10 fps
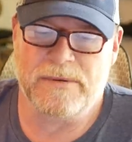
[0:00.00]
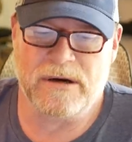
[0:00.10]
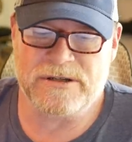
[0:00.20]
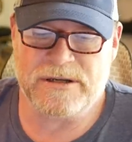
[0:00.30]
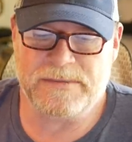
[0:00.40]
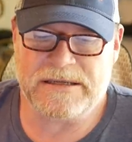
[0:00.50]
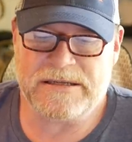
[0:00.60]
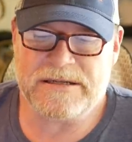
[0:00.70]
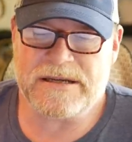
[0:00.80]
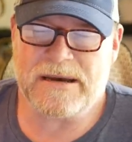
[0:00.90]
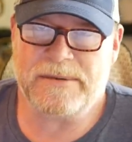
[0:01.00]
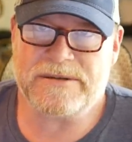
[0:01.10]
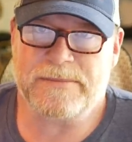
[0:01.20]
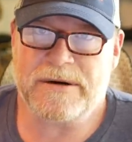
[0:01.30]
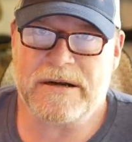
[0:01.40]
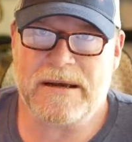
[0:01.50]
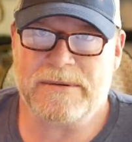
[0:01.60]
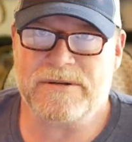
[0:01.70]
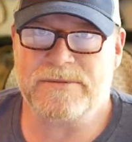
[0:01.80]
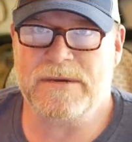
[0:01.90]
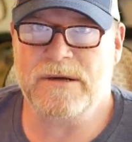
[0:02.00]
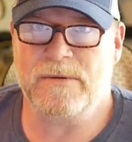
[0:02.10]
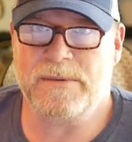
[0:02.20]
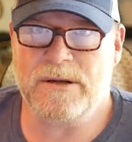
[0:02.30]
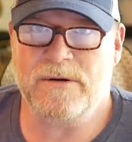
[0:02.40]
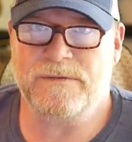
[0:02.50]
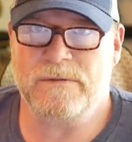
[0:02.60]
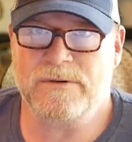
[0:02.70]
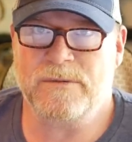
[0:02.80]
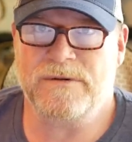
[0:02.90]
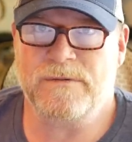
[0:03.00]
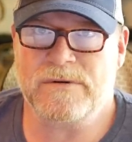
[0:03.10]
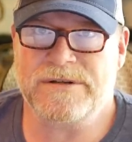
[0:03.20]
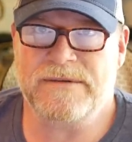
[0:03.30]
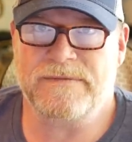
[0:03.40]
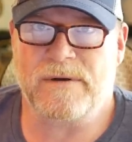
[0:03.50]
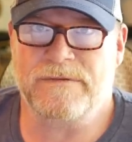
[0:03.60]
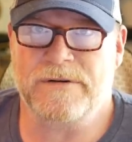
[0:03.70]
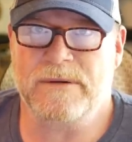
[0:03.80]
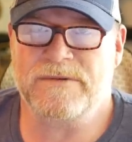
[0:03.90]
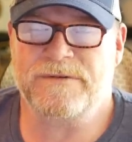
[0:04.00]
We always end them like this. God bless America. God bless men, women in uniform 24 7 for our freedom.